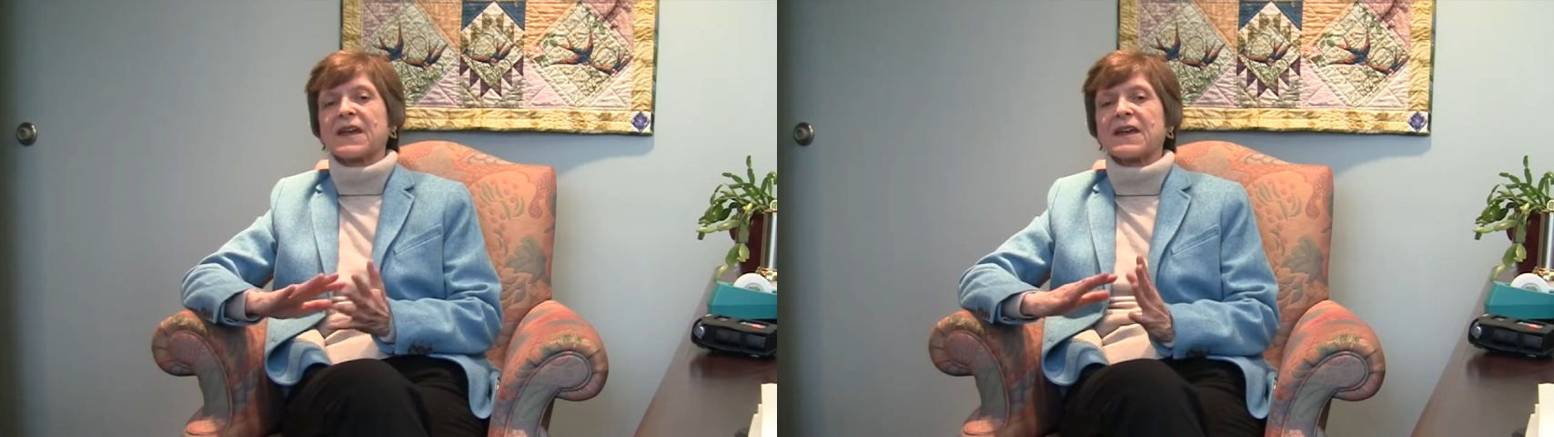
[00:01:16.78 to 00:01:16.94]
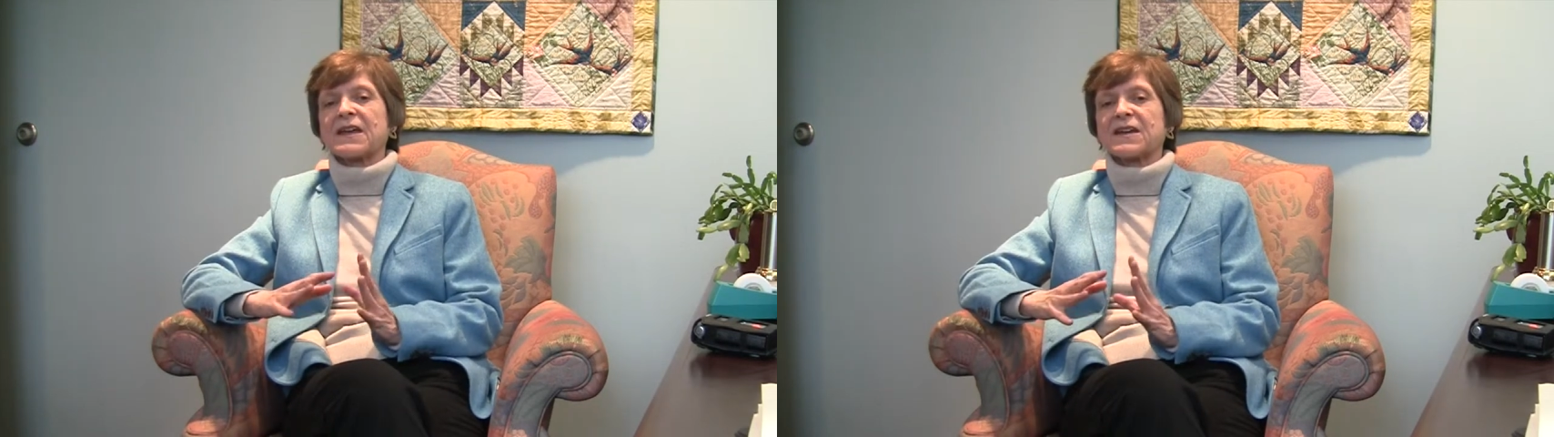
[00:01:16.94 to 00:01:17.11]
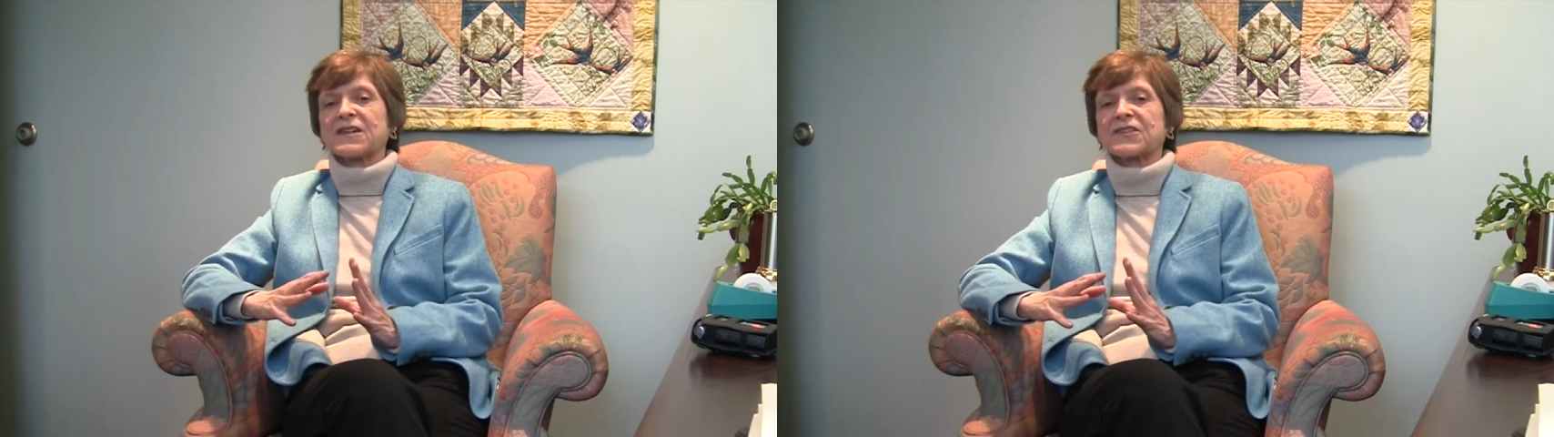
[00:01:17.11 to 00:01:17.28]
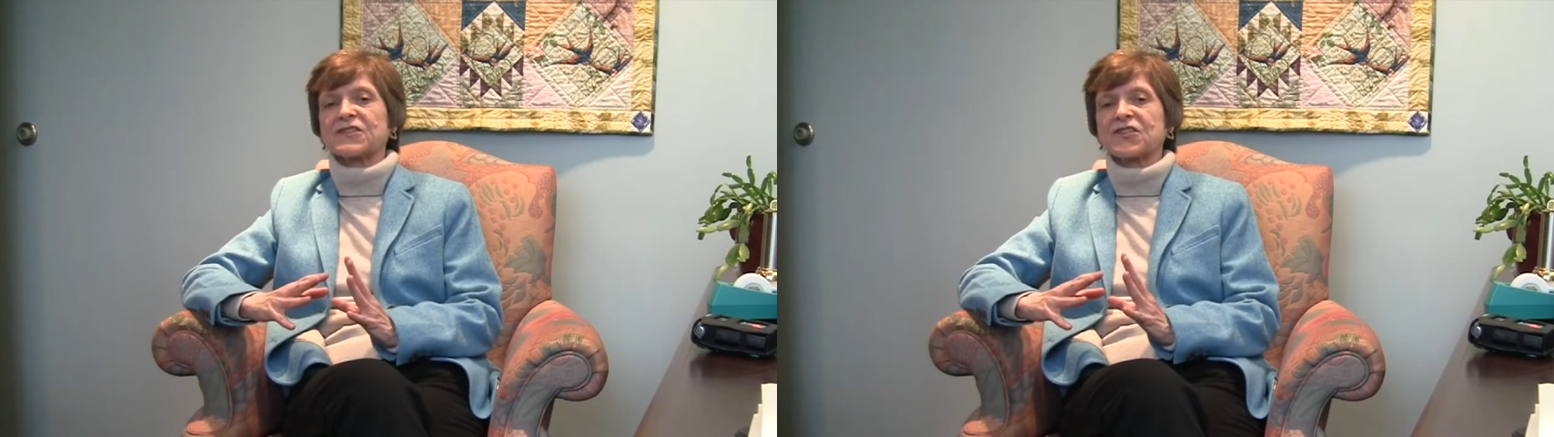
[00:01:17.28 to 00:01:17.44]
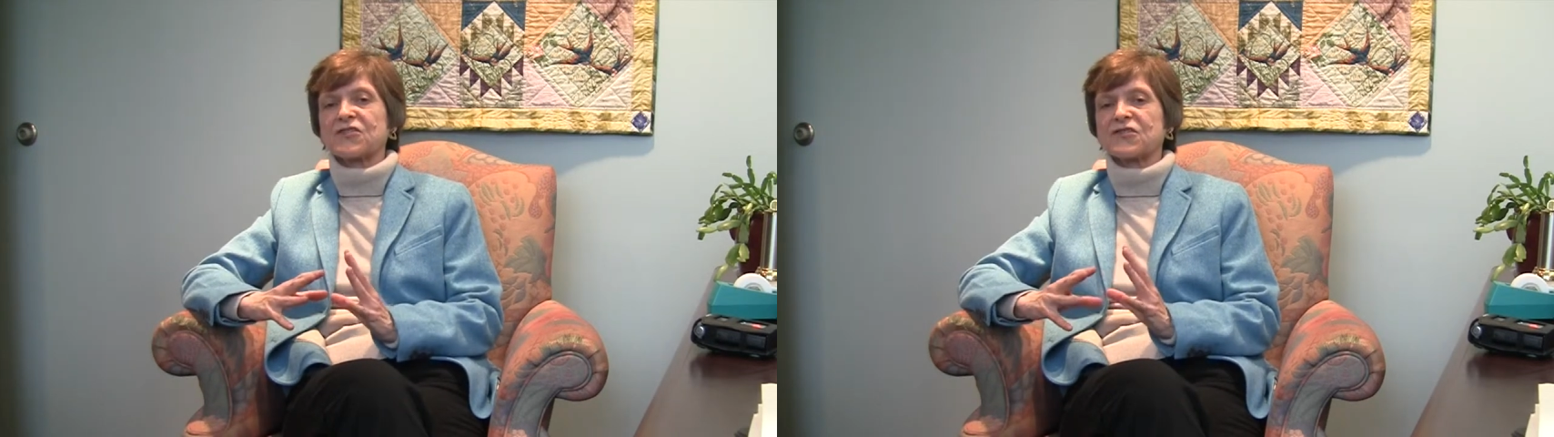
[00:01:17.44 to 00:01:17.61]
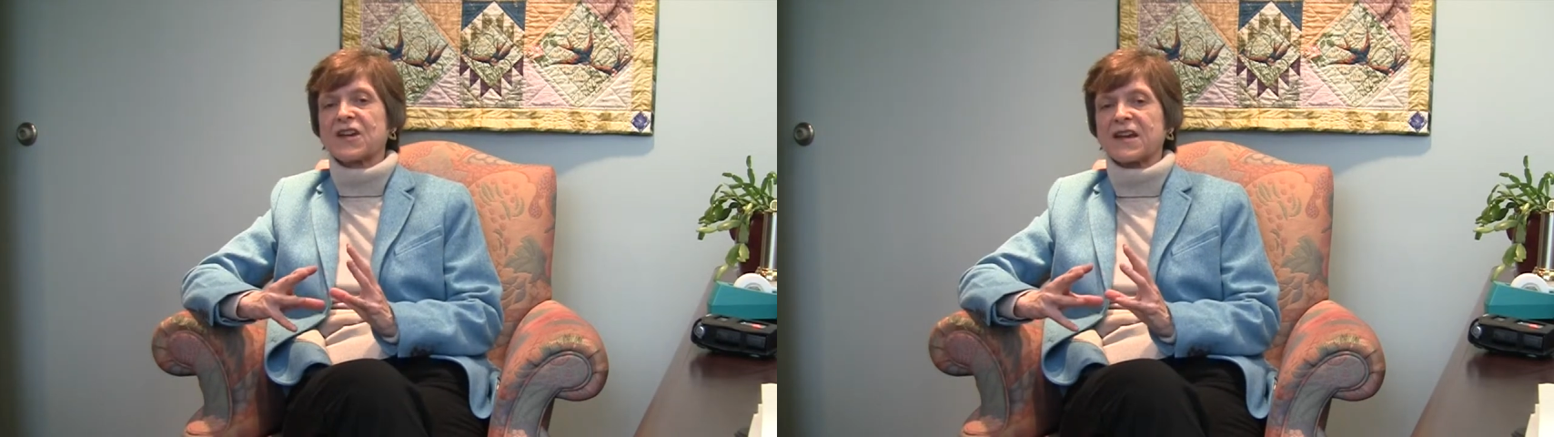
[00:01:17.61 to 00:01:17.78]
is
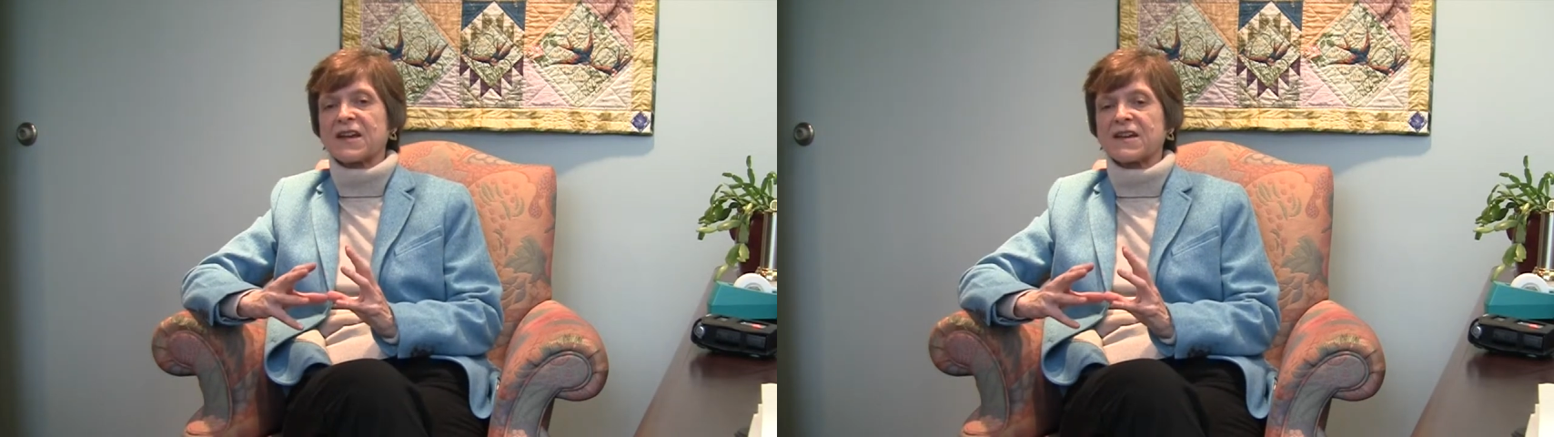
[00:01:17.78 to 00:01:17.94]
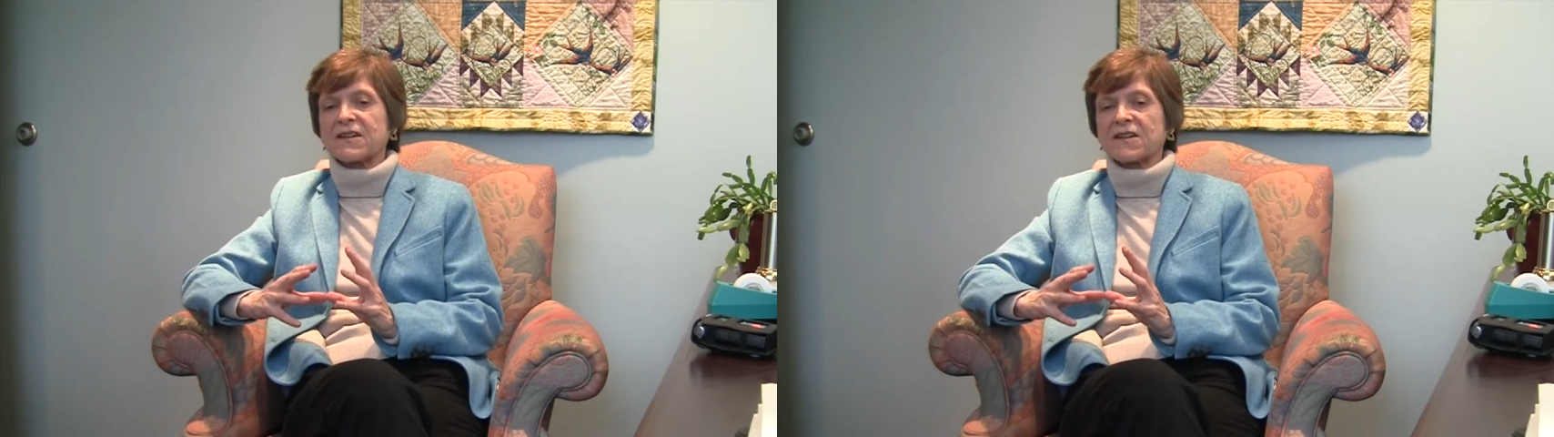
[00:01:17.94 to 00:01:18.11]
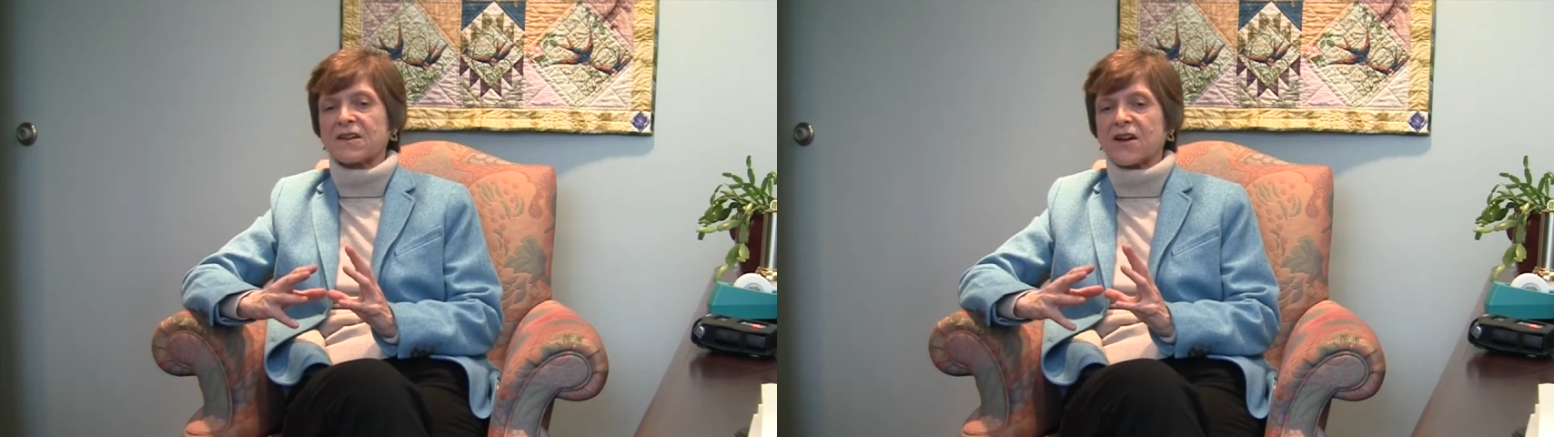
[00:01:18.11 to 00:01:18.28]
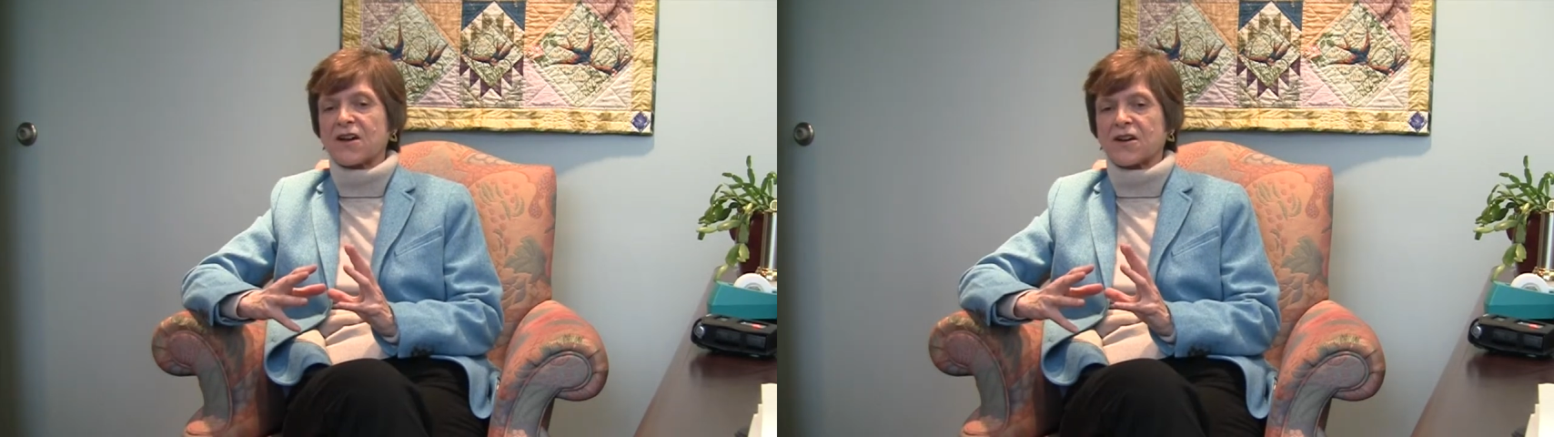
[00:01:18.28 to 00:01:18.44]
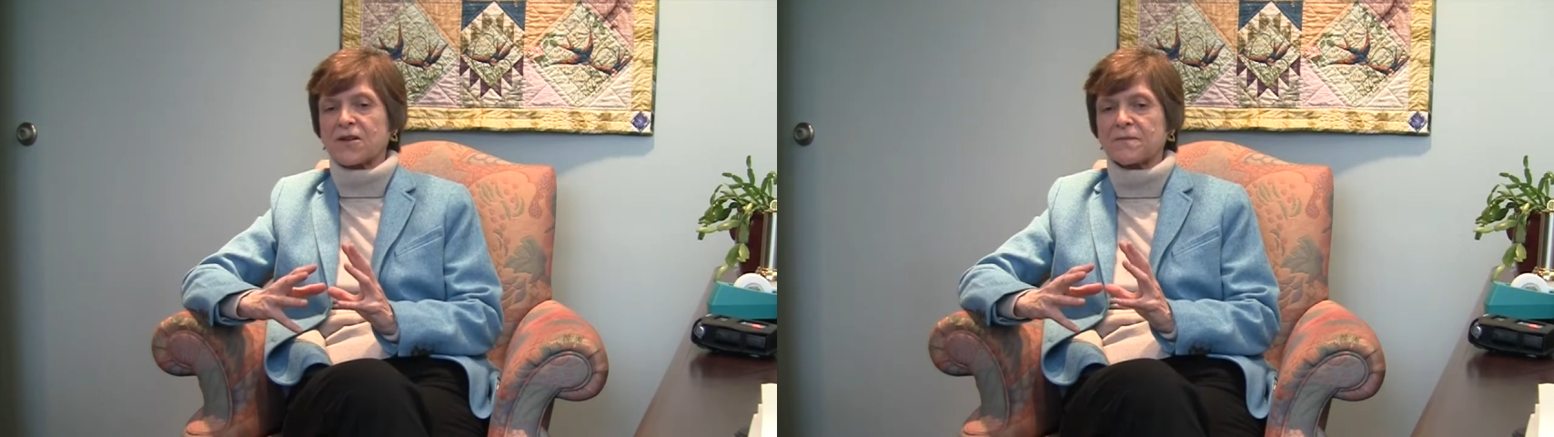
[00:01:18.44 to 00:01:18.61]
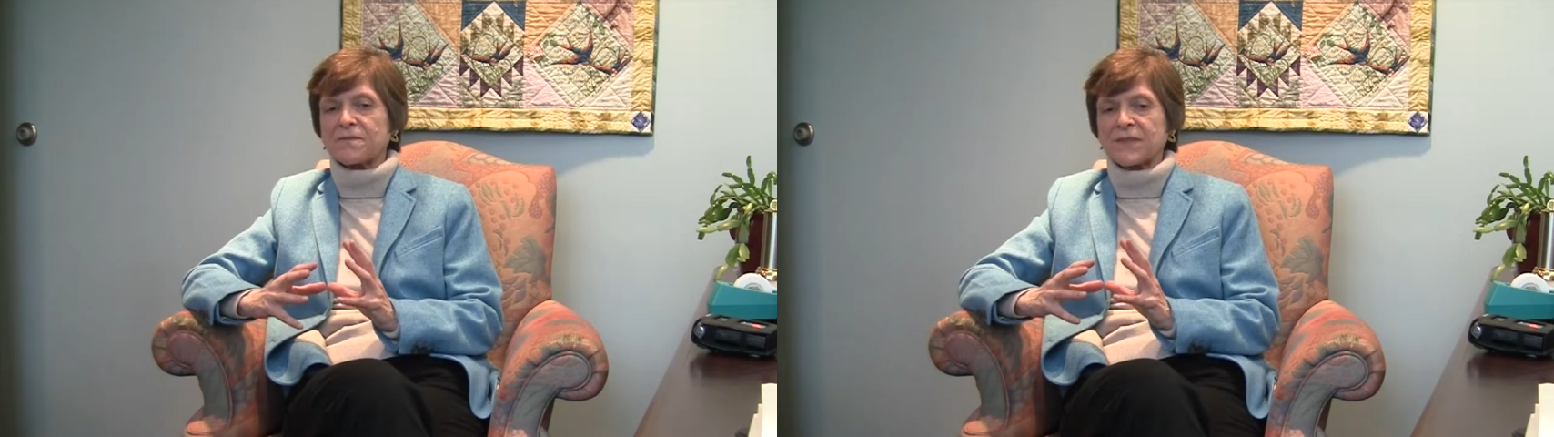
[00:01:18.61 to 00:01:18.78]
to take
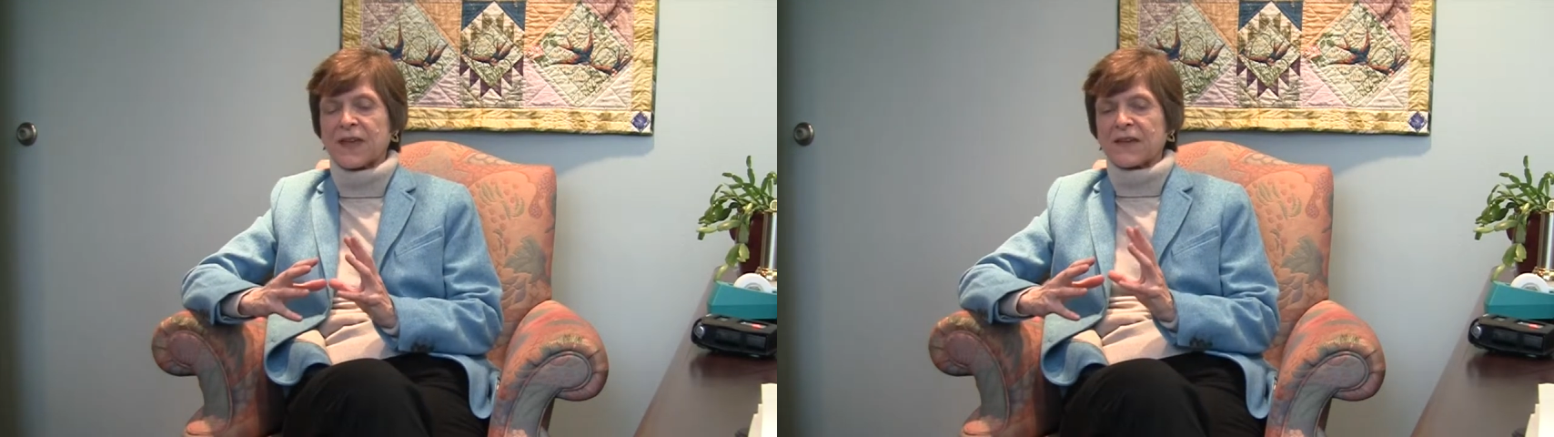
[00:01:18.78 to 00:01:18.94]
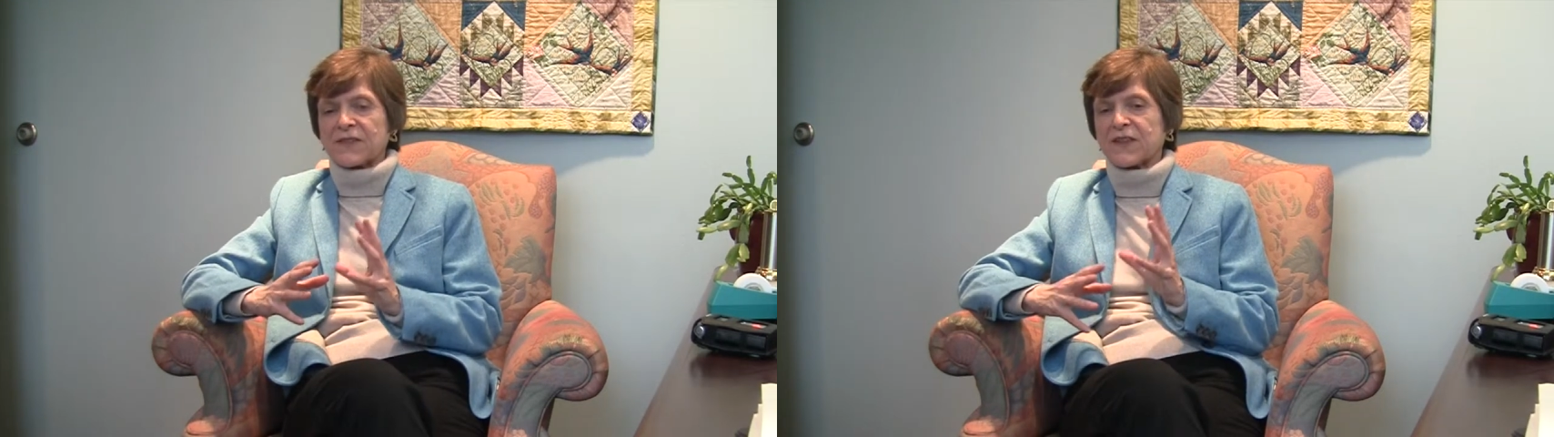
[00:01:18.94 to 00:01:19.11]
um,